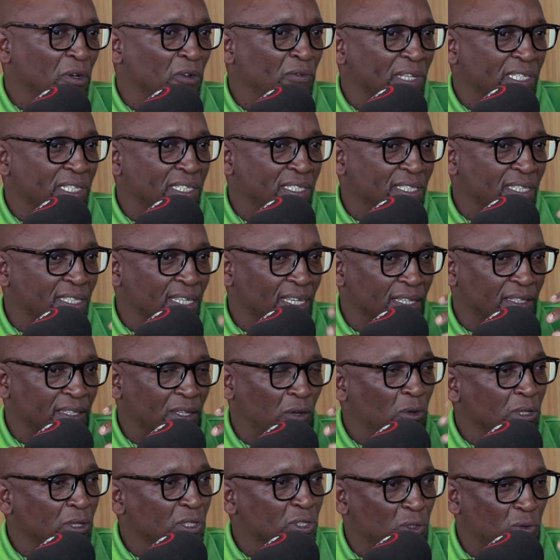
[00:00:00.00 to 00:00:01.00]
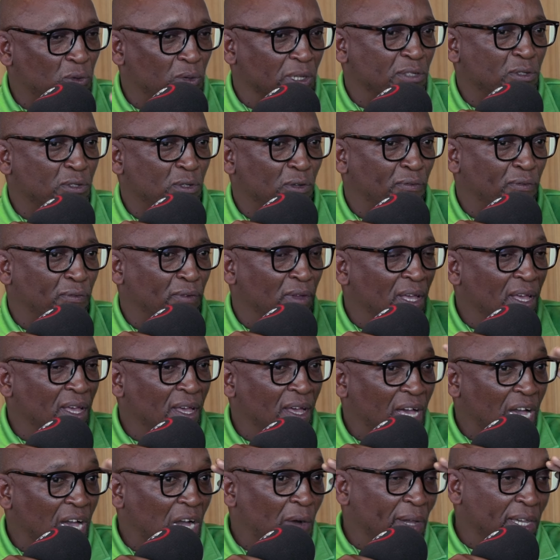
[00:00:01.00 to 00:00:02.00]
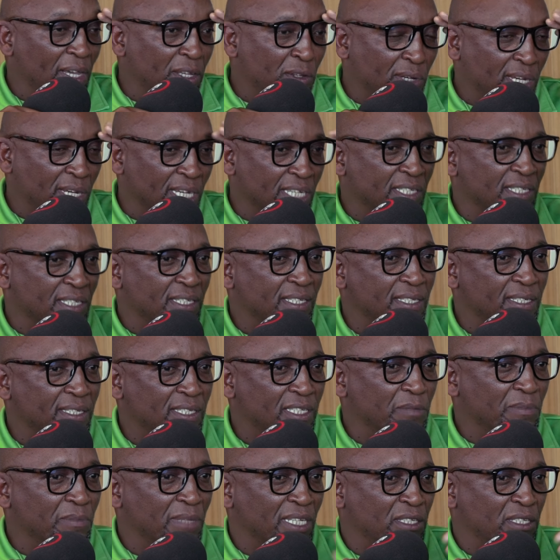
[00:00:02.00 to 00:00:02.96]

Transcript: obviously the, the consequence of our education system.